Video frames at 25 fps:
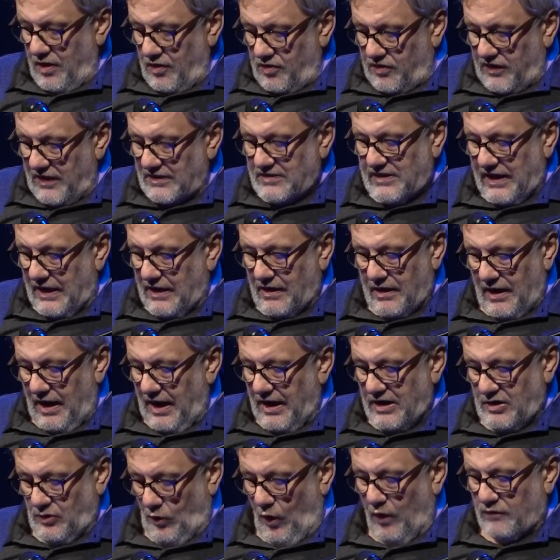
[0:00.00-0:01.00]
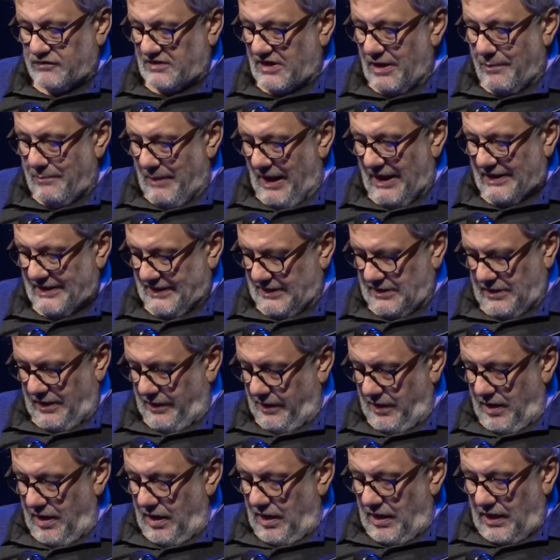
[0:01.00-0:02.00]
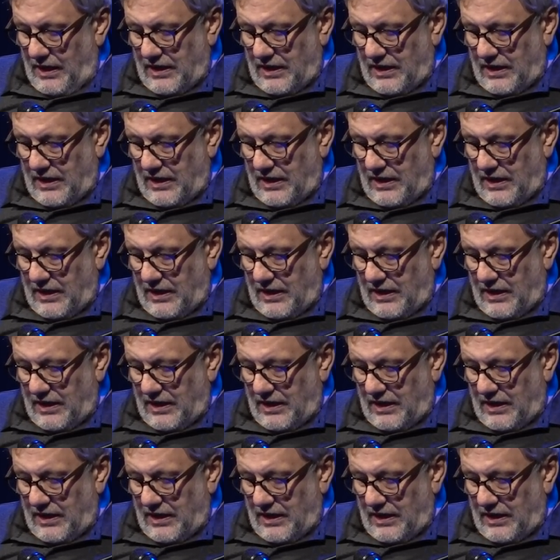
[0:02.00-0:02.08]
the decline of the master